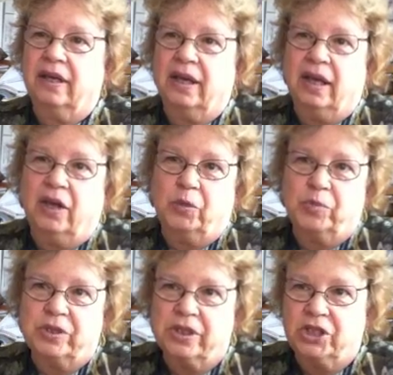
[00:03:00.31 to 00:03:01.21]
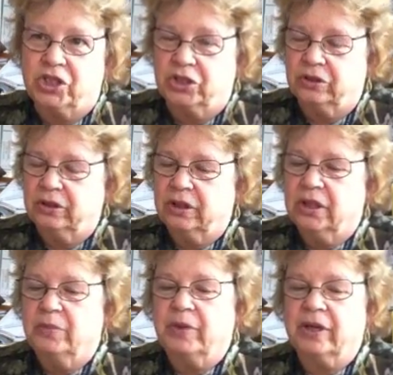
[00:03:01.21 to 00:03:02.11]
a health procedure
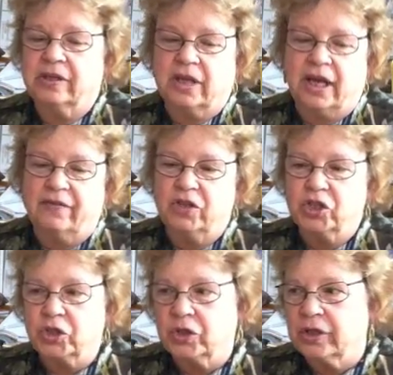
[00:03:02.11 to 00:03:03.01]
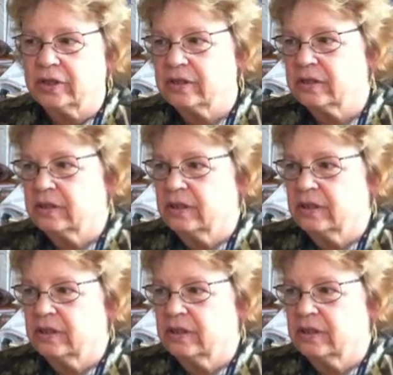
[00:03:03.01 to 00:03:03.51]
because I have insurance,